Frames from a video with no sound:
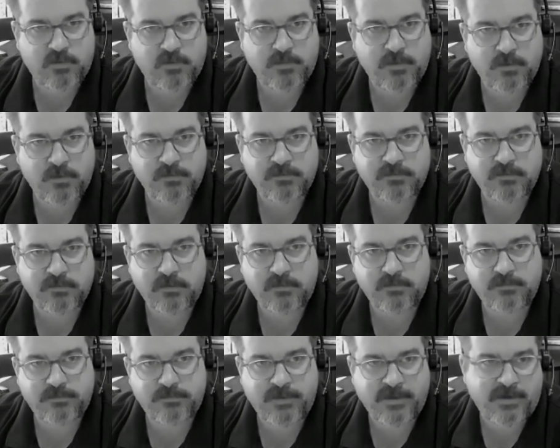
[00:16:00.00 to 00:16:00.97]

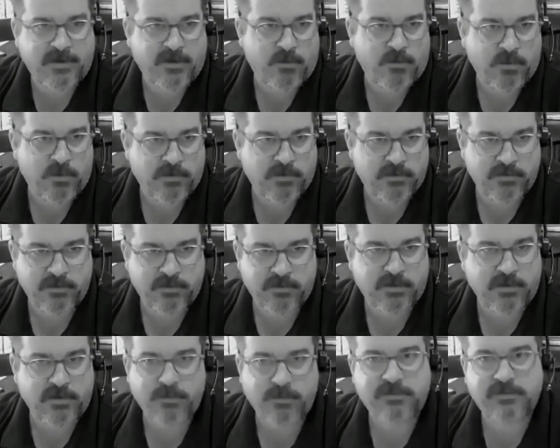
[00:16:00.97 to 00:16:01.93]
proposal, they know whether they're
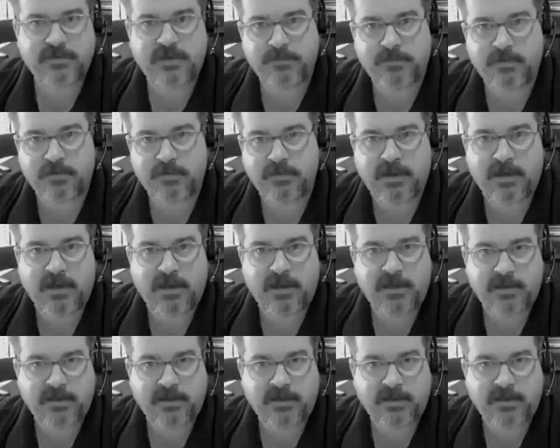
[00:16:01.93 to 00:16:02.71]
going to accept it or not,